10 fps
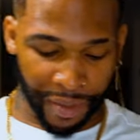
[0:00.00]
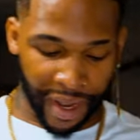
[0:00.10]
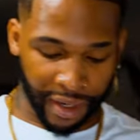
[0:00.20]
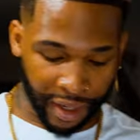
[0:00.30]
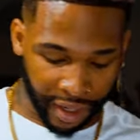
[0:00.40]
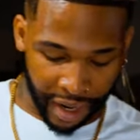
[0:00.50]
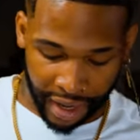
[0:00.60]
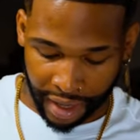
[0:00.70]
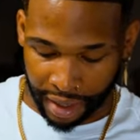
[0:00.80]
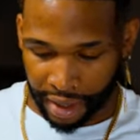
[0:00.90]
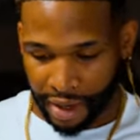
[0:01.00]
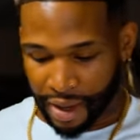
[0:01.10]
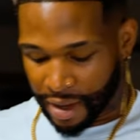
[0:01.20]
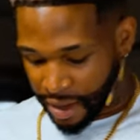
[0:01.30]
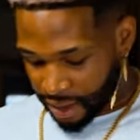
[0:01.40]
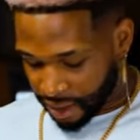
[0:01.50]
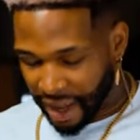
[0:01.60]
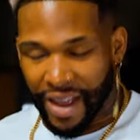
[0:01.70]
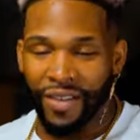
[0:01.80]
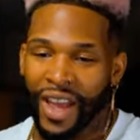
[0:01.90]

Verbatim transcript: back in the day. I,